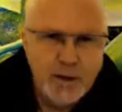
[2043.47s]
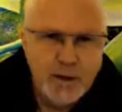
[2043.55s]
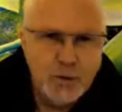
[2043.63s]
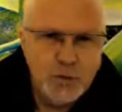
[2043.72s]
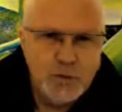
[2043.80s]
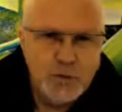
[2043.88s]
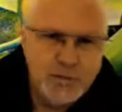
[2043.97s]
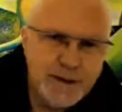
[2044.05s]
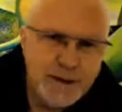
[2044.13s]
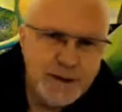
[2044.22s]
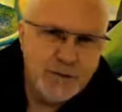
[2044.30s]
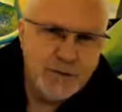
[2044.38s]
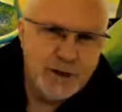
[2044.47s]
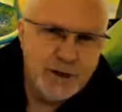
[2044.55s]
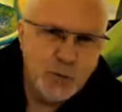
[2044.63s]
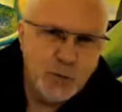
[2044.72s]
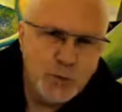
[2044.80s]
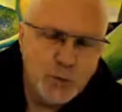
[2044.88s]
It would have been better if he
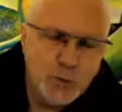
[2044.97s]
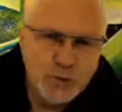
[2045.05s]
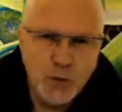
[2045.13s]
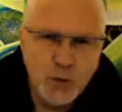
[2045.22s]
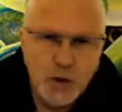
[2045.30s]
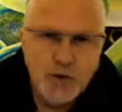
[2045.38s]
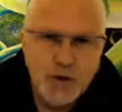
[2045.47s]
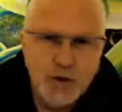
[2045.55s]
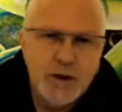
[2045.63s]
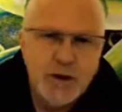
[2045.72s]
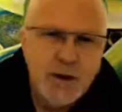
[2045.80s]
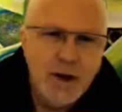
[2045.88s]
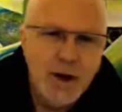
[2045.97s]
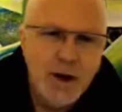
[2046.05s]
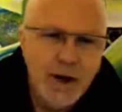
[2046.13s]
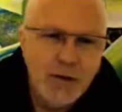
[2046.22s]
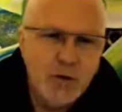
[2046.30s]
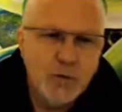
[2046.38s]
would have wrote,
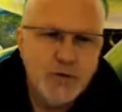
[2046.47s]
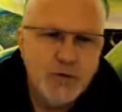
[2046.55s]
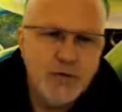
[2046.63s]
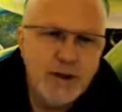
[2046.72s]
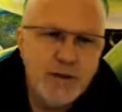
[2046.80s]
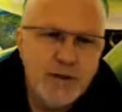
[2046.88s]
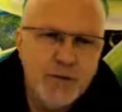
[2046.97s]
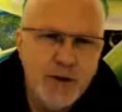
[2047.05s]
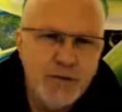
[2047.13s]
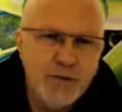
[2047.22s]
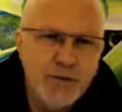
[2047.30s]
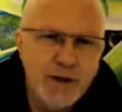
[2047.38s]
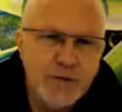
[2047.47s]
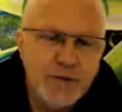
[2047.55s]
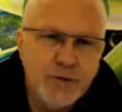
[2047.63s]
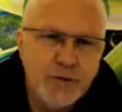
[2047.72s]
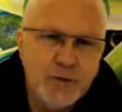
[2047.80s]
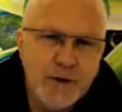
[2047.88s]
I will receive
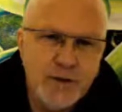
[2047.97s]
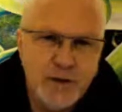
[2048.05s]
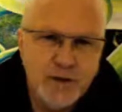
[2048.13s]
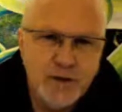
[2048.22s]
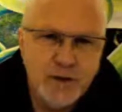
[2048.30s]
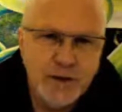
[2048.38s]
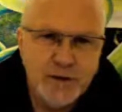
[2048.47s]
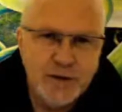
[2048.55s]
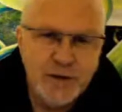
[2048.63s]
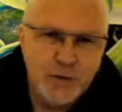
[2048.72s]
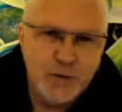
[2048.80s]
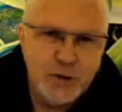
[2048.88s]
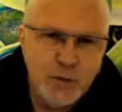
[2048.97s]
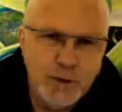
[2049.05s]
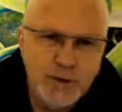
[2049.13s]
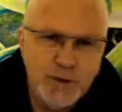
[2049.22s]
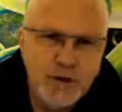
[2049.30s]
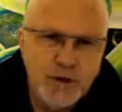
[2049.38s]
5,000 francs inside the next 3
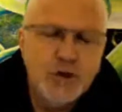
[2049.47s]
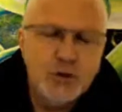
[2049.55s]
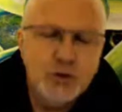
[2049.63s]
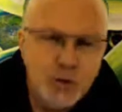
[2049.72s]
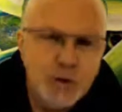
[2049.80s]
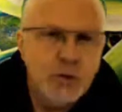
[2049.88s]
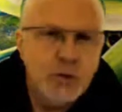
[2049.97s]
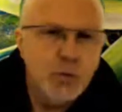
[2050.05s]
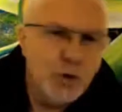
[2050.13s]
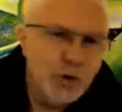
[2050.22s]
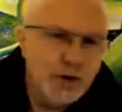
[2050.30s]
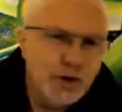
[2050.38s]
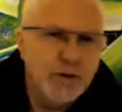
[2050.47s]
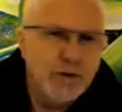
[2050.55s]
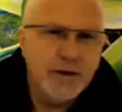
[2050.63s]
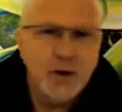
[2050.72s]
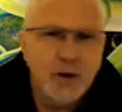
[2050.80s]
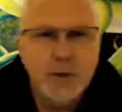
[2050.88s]
weeks, doing work
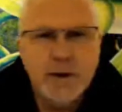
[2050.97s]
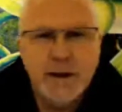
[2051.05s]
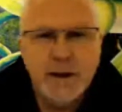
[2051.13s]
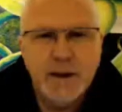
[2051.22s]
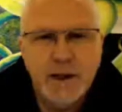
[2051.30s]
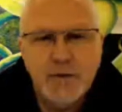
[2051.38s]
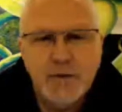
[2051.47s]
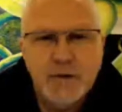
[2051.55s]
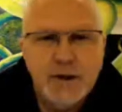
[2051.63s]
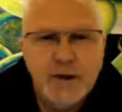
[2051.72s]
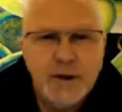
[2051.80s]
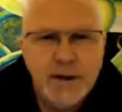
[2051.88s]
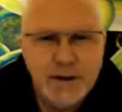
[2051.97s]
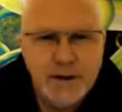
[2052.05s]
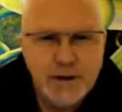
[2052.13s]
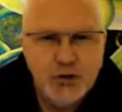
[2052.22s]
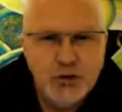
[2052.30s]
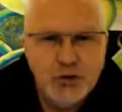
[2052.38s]
that I really love and
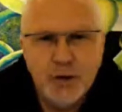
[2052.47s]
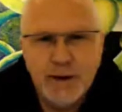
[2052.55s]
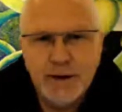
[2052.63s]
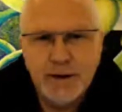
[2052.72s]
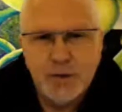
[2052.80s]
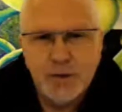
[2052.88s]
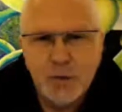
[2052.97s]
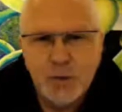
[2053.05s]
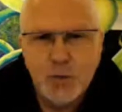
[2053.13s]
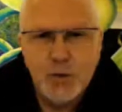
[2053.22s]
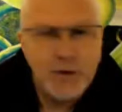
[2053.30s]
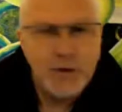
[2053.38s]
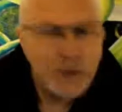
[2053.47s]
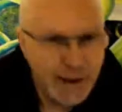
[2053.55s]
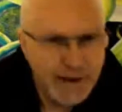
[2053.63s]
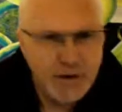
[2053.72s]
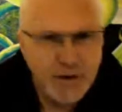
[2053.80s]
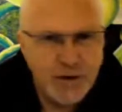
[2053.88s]
enjoying it with
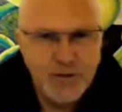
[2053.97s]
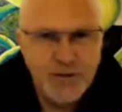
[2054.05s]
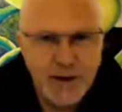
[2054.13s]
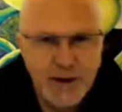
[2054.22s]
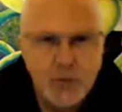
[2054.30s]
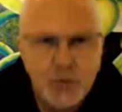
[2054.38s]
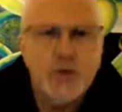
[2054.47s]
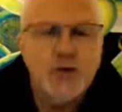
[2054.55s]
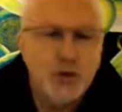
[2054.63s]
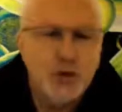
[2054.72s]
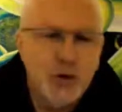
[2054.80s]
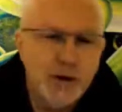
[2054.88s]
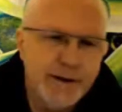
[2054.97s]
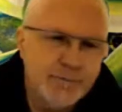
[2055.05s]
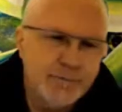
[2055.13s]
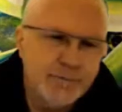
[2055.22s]
lightness and with joy.